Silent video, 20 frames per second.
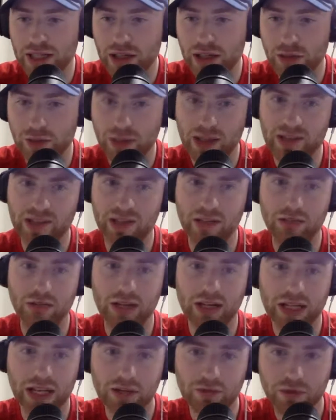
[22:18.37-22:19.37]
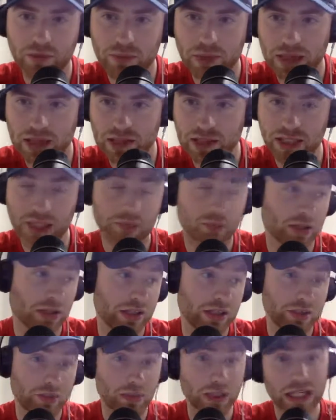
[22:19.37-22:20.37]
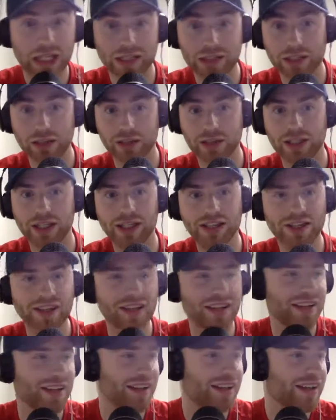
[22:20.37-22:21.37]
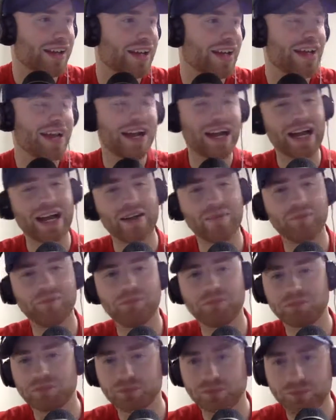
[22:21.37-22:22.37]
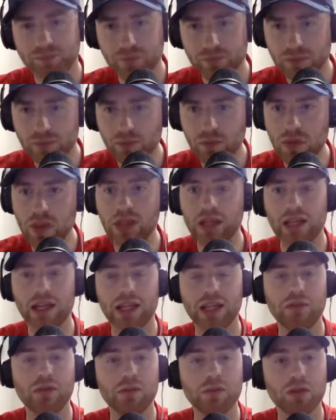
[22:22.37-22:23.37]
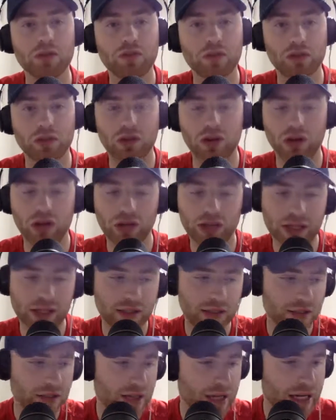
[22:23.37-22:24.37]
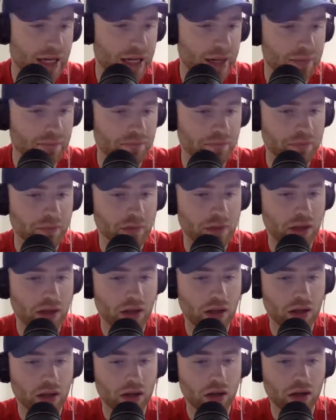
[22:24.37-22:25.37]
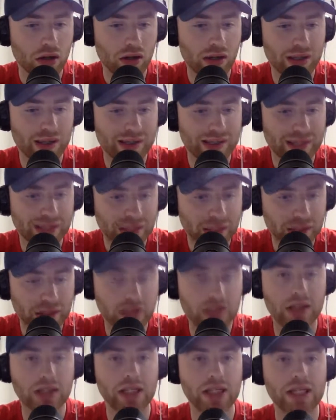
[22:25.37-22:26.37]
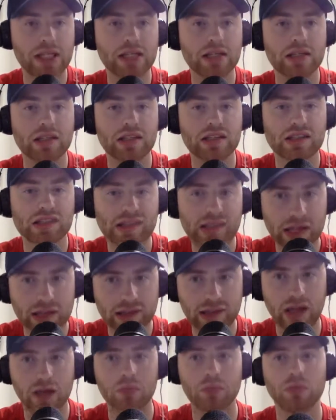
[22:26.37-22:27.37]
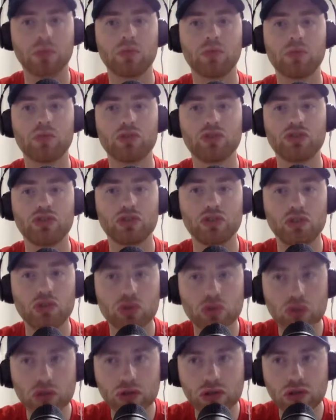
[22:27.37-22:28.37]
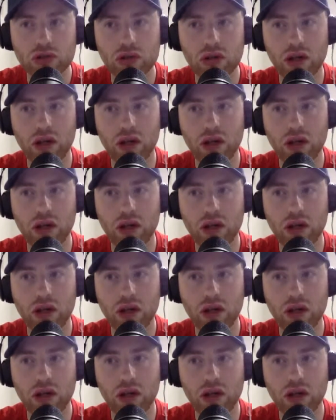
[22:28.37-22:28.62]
I was about to say great game from me today, but I didn't play, did I? And then we move on to Ollie. I think that the setup was good.